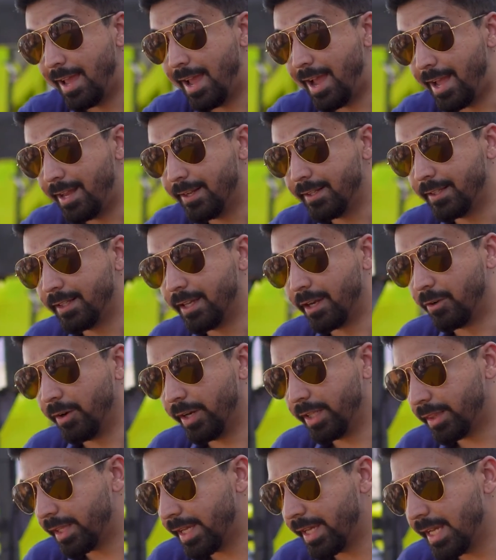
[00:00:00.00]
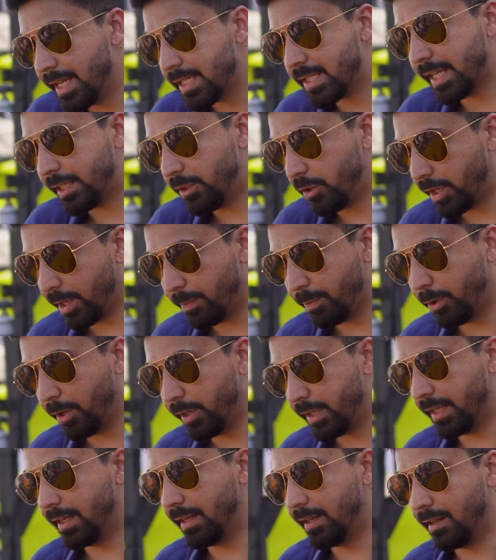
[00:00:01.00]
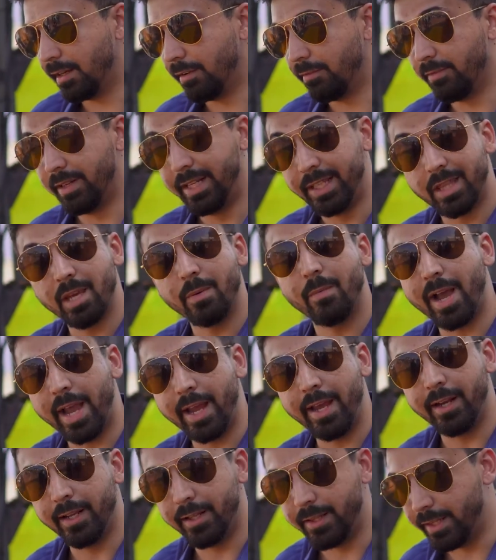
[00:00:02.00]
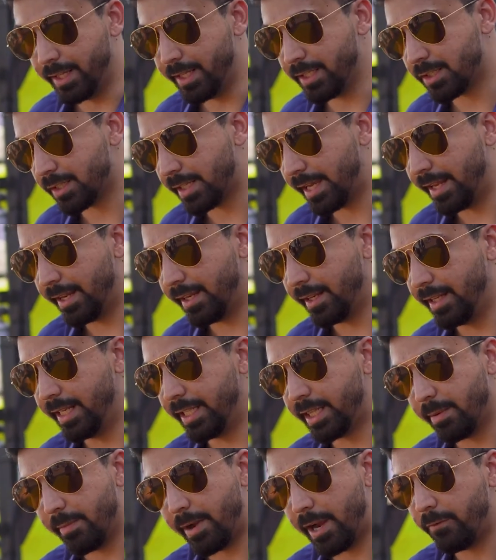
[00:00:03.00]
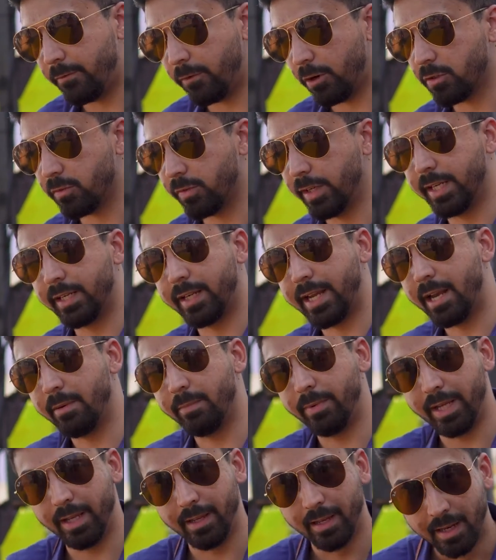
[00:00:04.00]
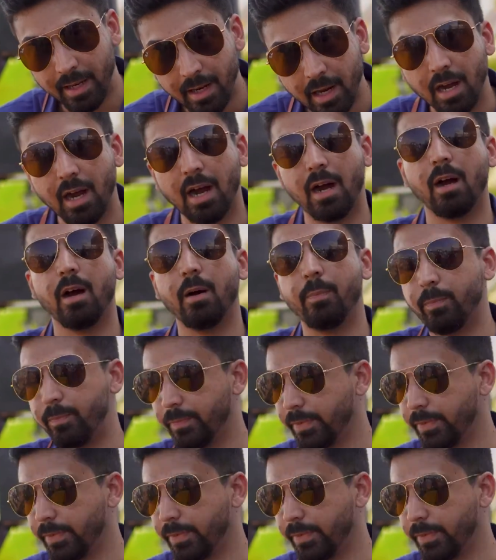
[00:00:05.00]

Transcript: And the great thing is that you can put uh, lithium ion in this and lithium iron phosphate can be uh,